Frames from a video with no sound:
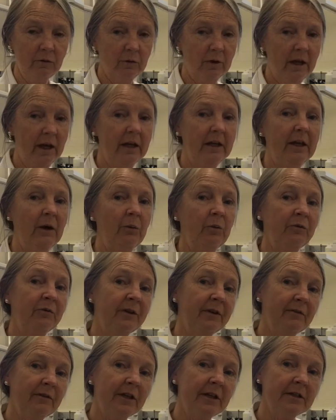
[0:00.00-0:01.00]
Okay, now we've
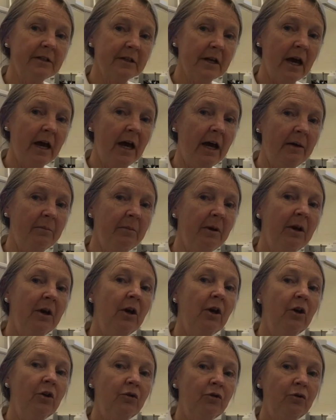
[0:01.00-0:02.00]
given it time
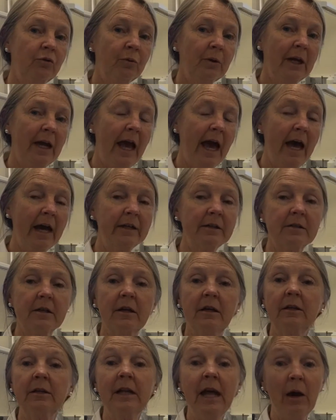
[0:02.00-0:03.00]
to react.
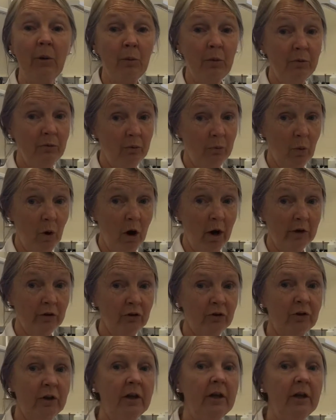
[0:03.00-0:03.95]
Now we've washed